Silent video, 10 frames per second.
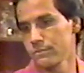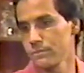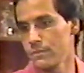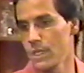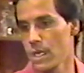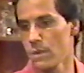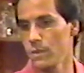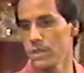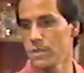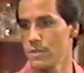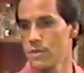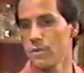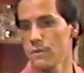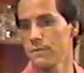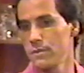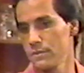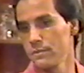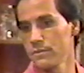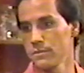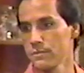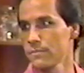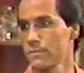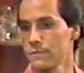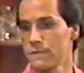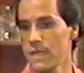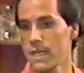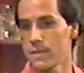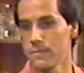you got what you deserved, faggot.